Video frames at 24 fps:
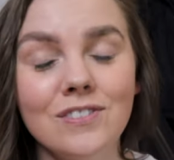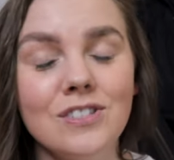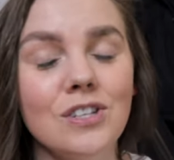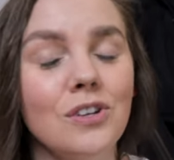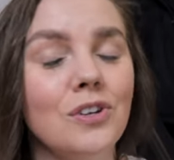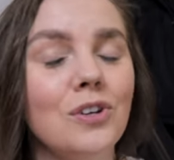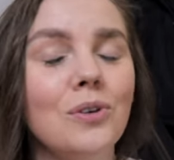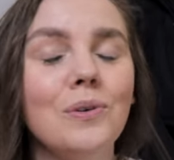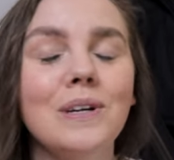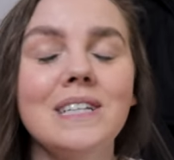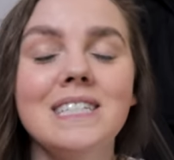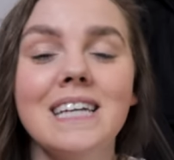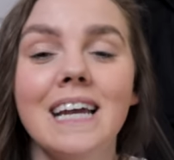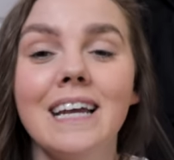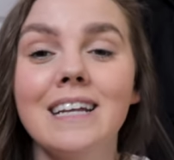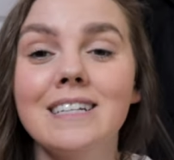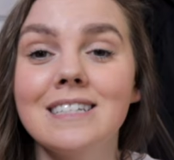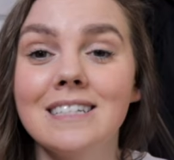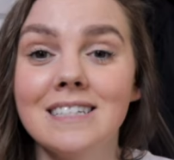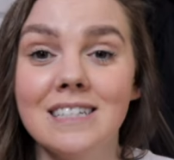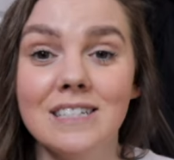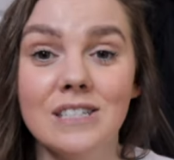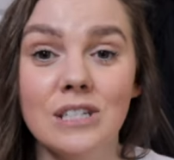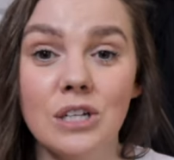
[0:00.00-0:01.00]
So you can take it
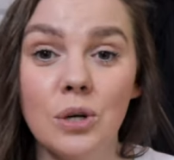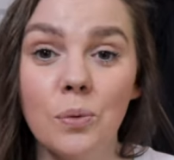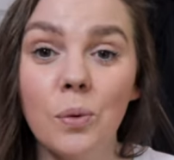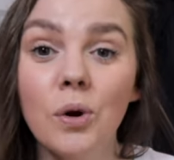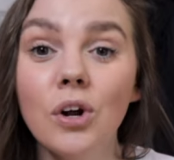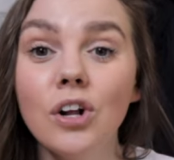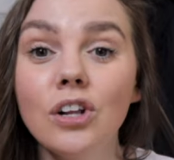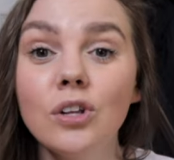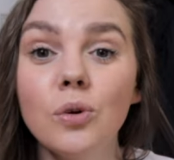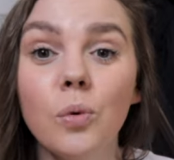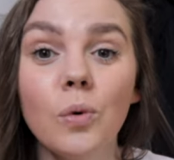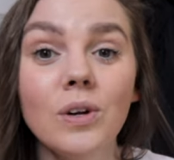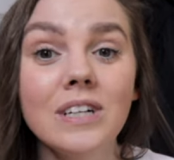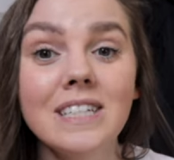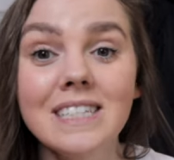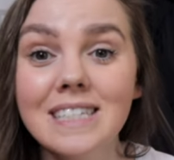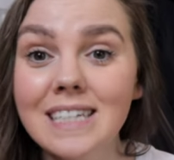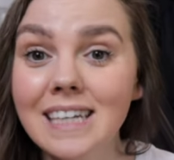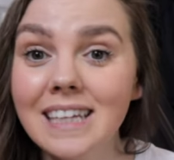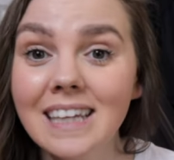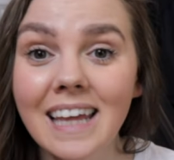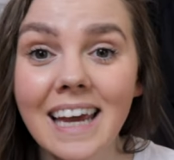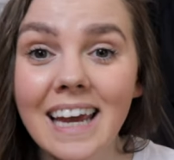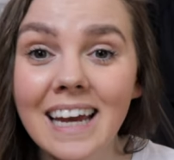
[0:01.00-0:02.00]
to Disney World or
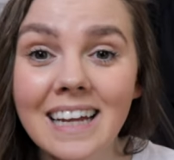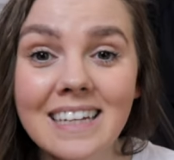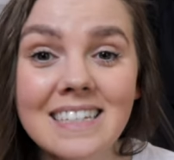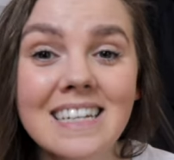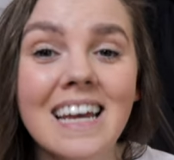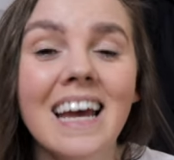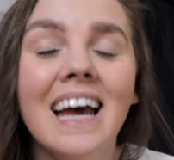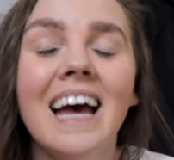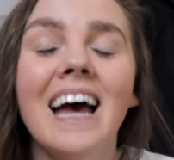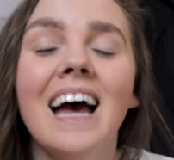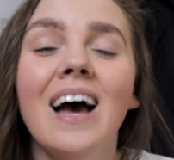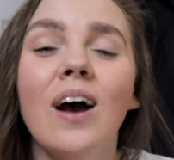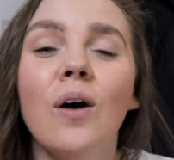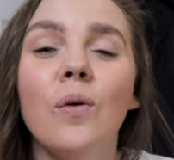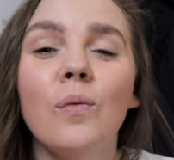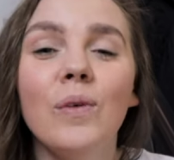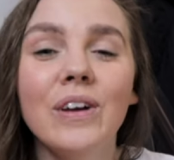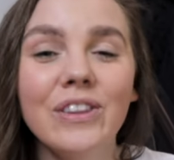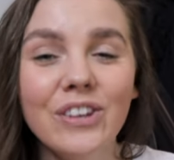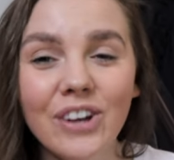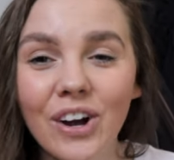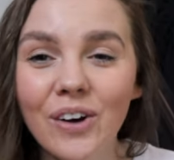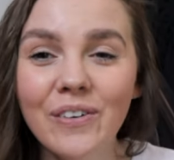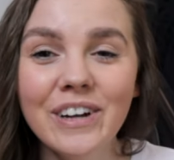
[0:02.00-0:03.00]
Disneyland
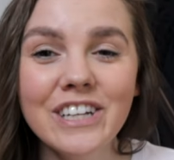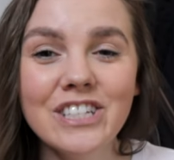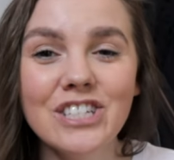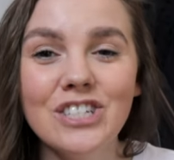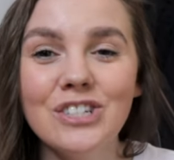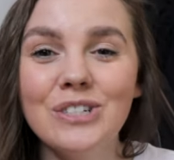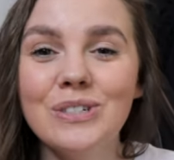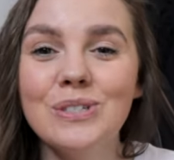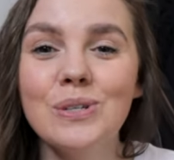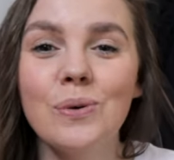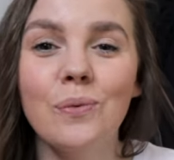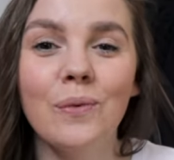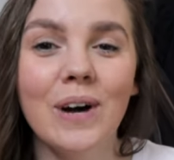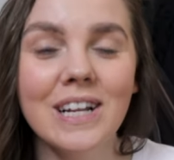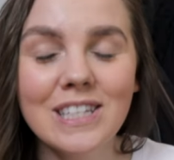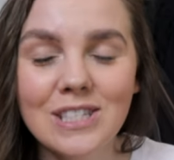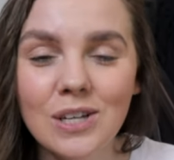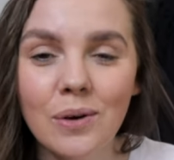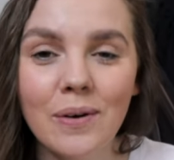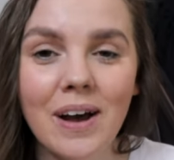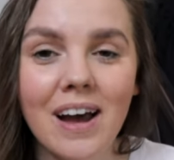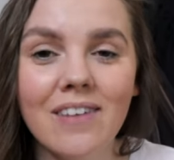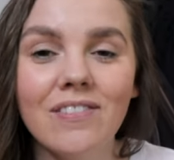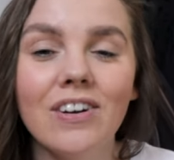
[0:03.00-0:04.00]
with no issues
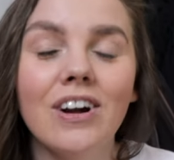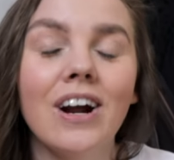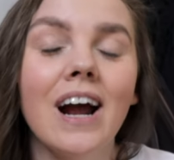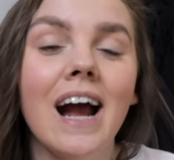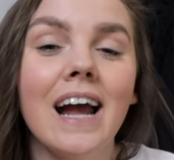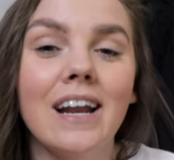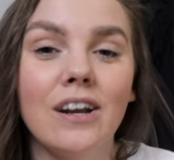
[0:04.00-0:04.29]
whatsoever.